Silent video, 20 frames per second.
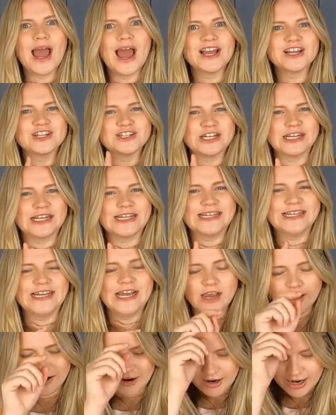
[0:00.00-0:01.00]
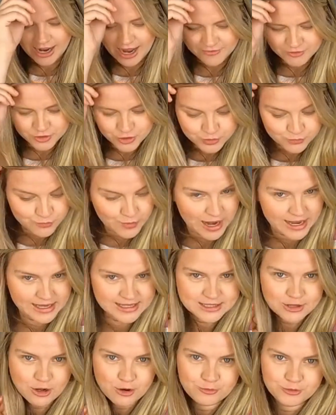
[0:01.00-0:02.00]
actually, I have a
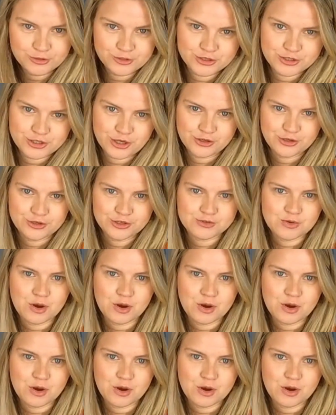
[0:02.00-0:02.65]
dress that I want to show you.